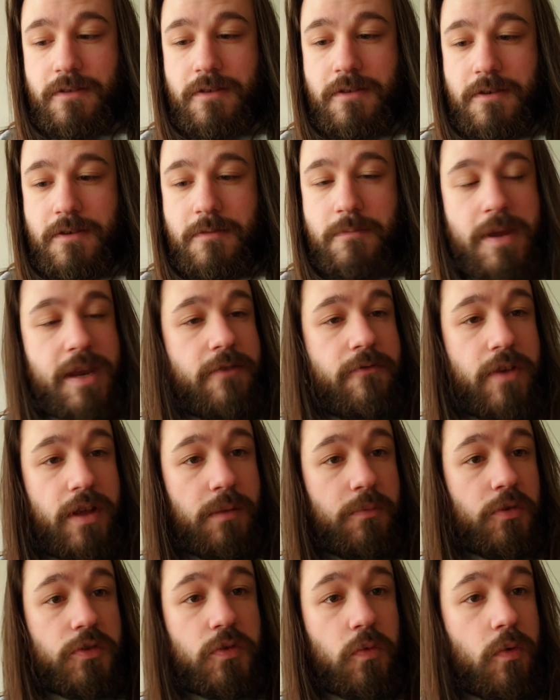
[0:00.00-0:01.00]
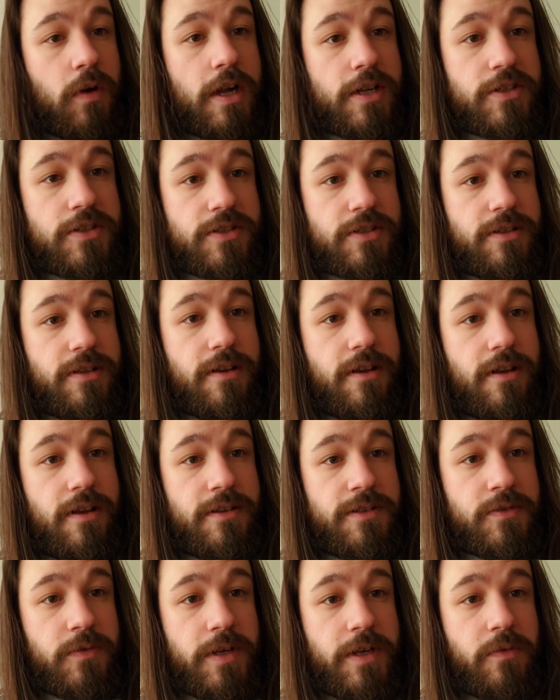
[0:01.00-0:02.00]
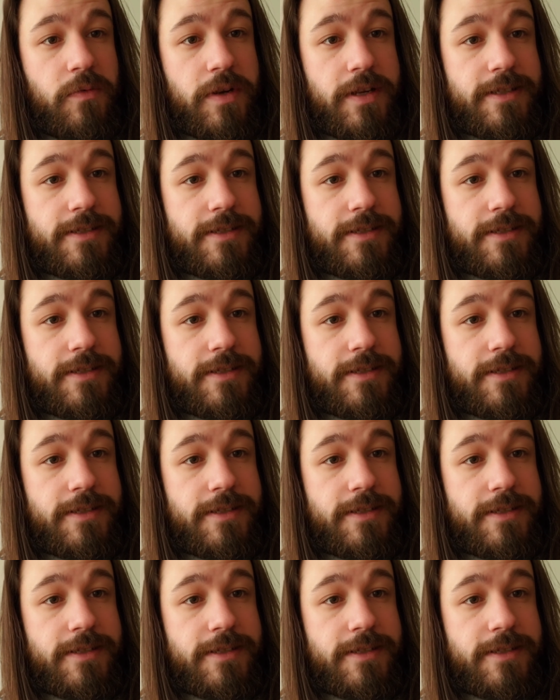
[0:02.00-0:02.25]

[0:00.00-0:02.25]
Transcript: made available to watch in 2020.